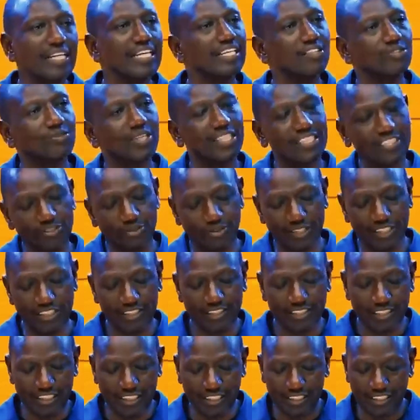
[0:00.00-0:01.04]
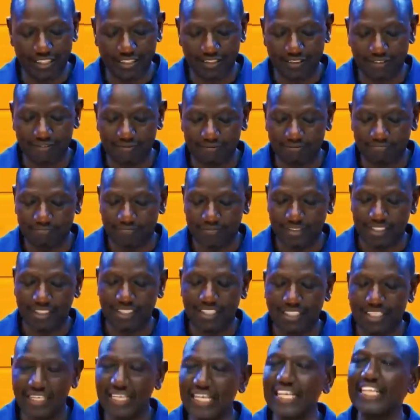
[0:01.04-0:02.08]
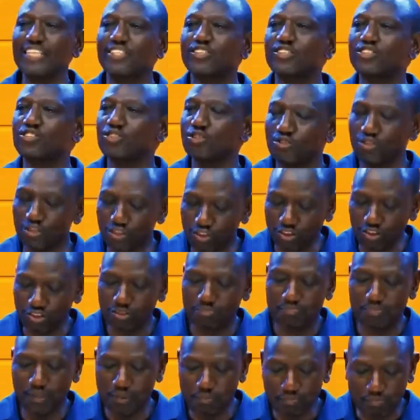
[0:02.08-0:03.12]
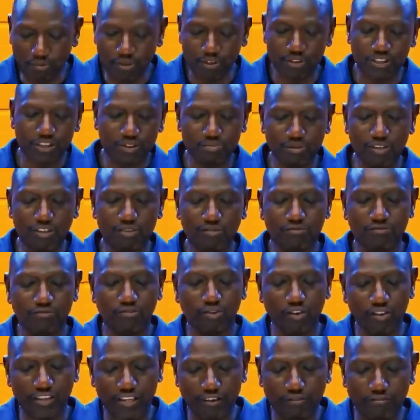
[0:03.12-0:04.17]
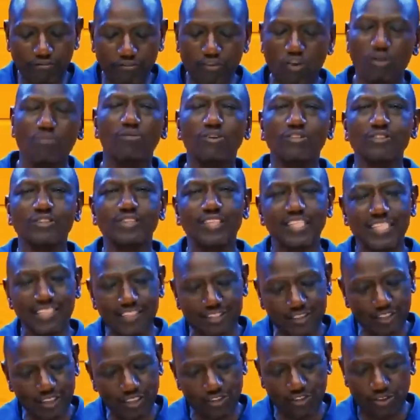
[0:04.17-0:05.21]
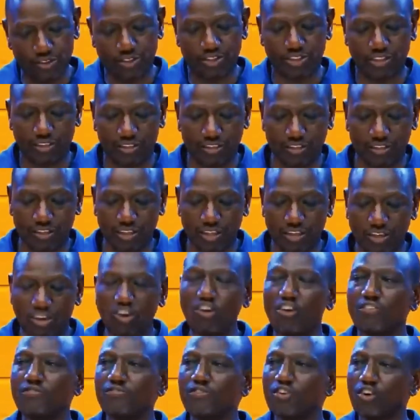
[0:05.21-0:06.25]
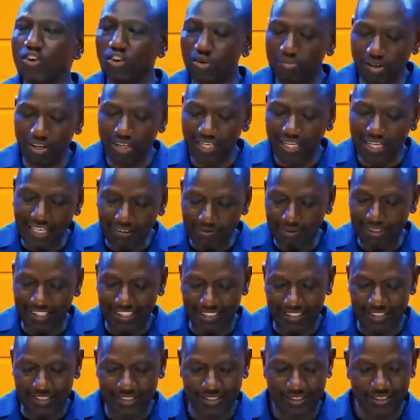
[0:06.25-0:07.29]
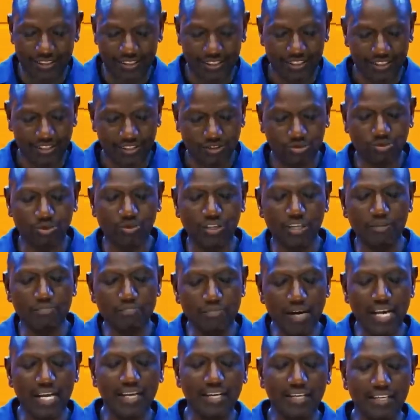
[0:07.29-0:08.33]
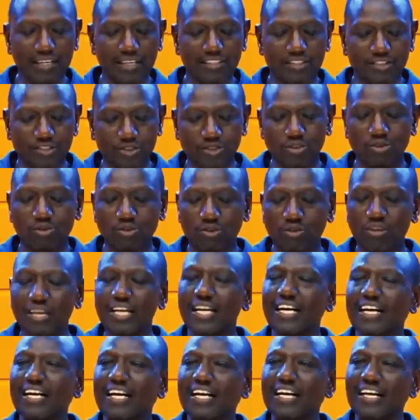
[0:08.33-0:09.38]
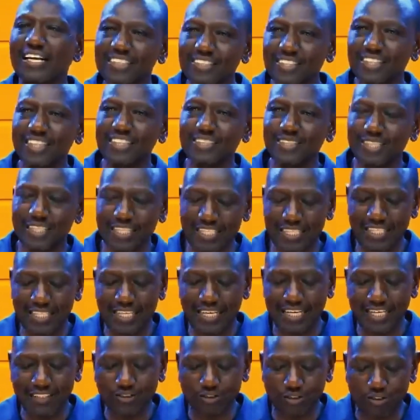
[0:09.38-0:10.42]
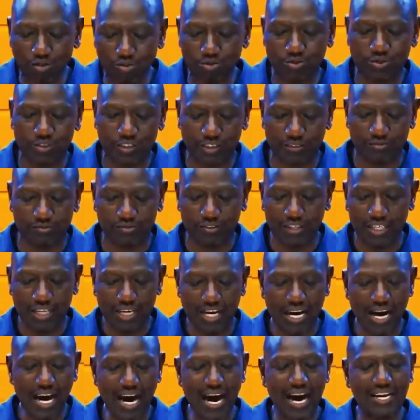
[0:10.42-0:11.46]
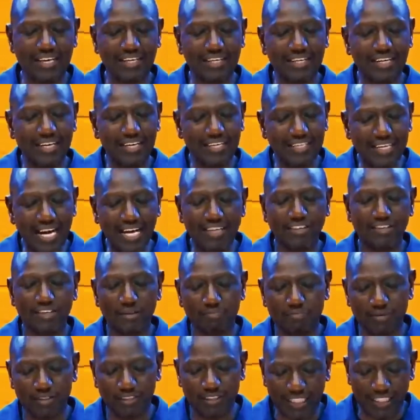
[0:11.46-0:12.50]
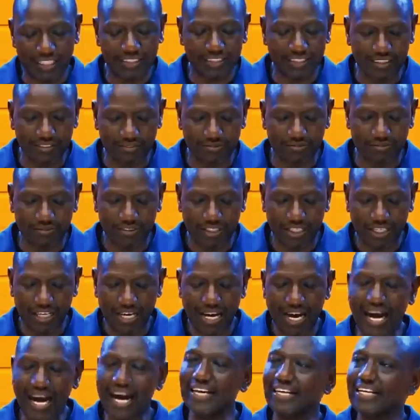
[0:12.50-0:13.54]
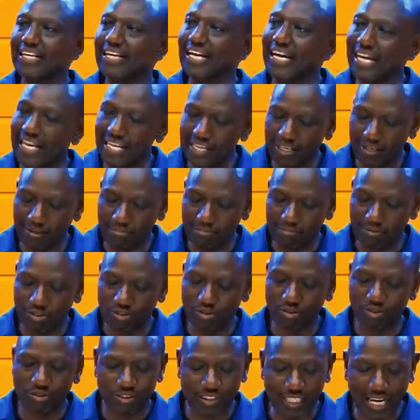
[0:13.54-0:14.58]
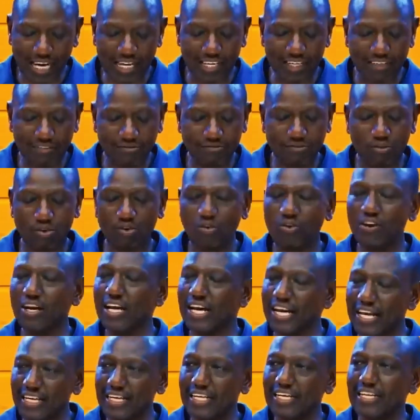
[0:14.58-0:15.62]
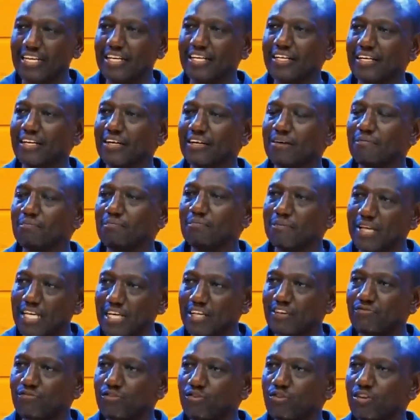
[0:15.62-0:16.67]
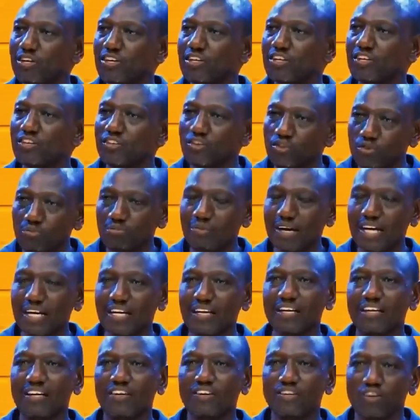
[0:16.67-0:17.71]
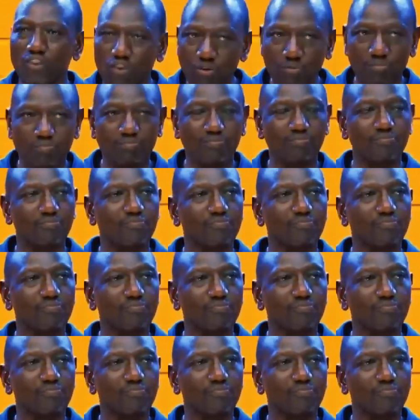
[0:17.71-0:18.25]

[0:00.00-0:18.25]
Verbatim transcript: In twenty twenty-three, it should not be possible for the foremost institution of global governance to remain so egregiously exclusive and non-representative and claim to stand for any meaningful human norm.